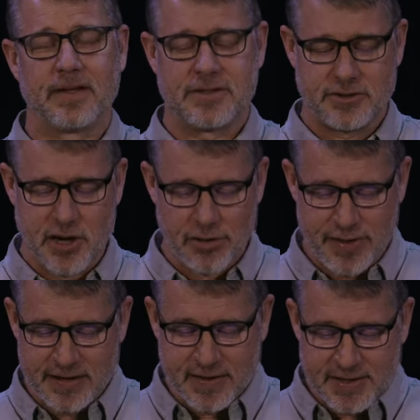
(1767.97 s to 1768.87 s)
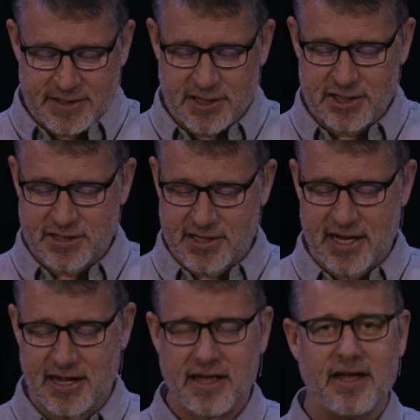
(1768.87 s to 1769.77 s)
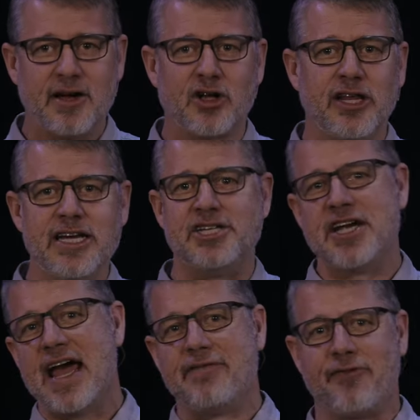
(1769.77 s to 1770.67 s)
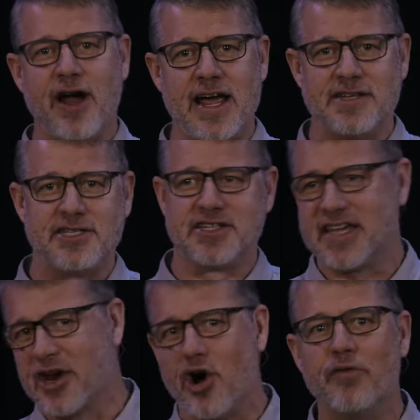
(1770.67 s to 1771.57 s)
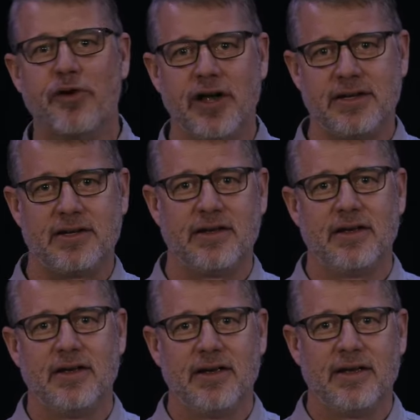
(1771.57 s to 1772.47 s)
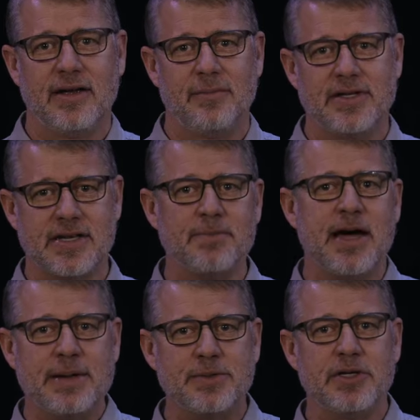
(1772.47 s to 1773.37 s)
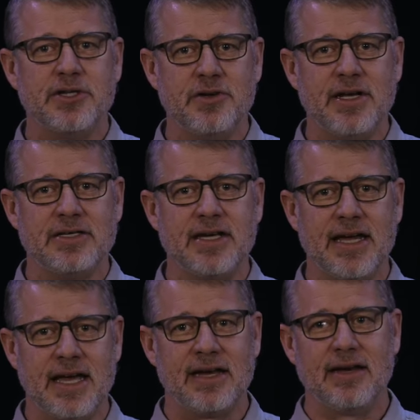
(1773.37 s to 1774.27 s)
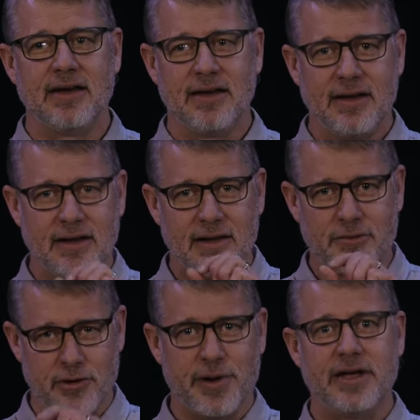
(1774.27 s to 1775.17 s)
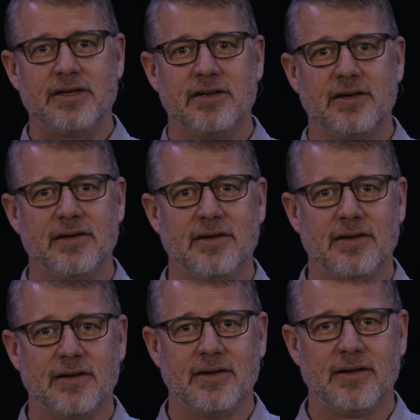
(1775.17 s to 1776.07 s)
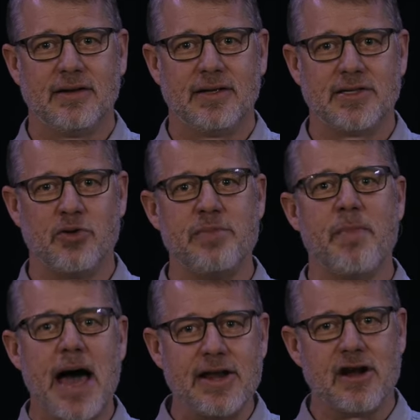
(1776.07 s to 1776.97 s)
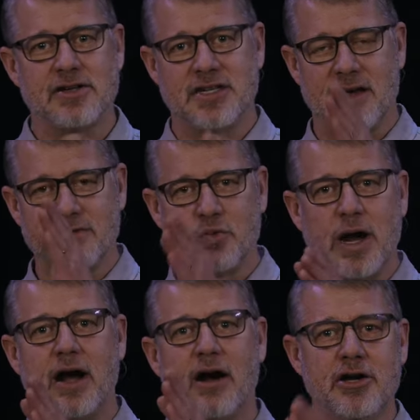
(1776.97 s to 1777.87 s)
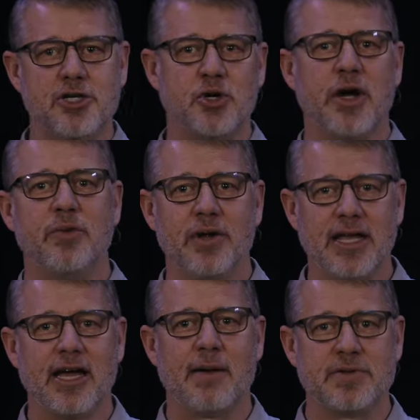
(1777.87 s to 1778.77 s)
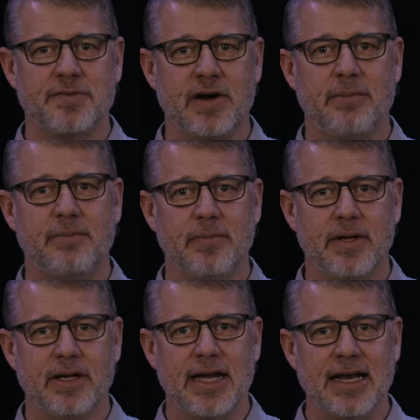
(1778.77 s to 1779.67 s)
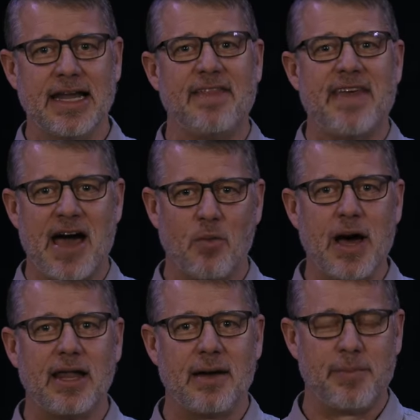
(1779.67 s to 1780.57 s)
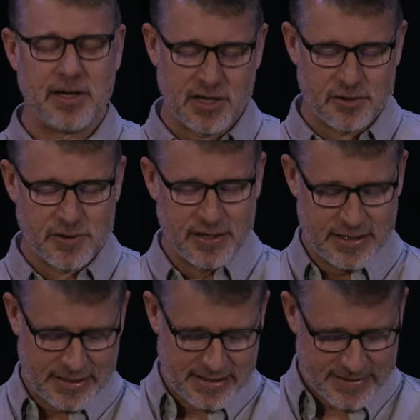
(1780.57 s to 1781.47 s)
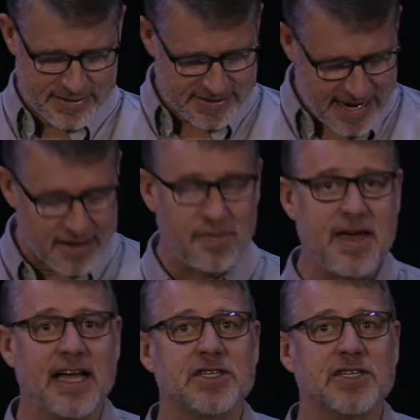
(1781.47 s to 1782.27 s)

So don't think that this is just a cliche phrase, just get over it. But sometimes we do need to get through it to remind ourselves where our joy really comes from and let that well up in you. And the second thing